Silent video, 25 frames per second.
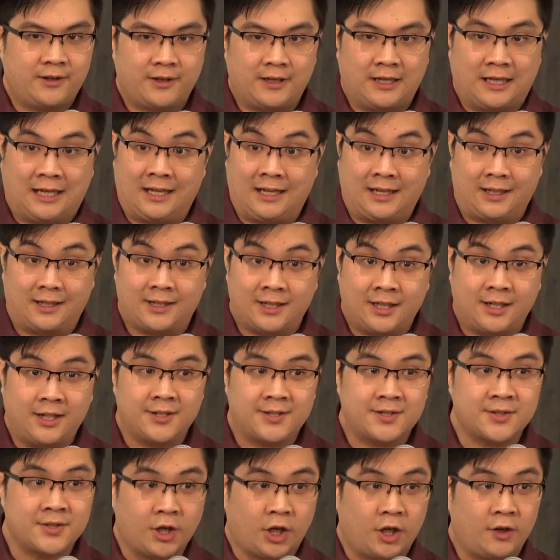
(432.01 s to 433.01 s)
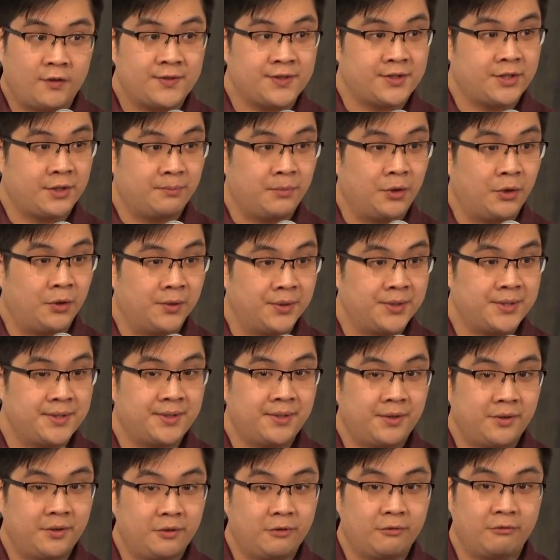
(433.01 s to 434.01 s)
kind of solves the
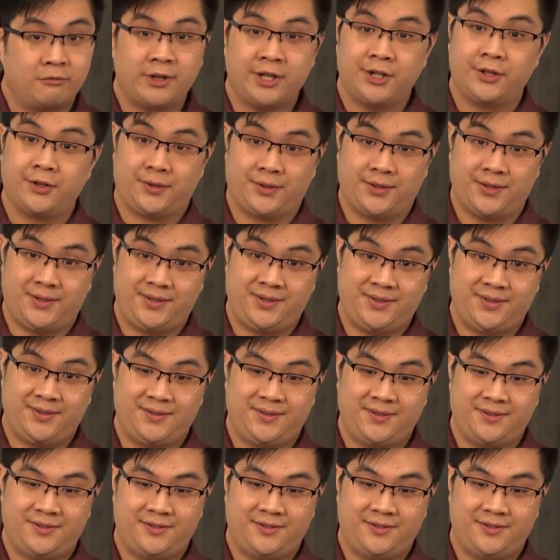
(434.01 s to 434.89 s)
most riddles?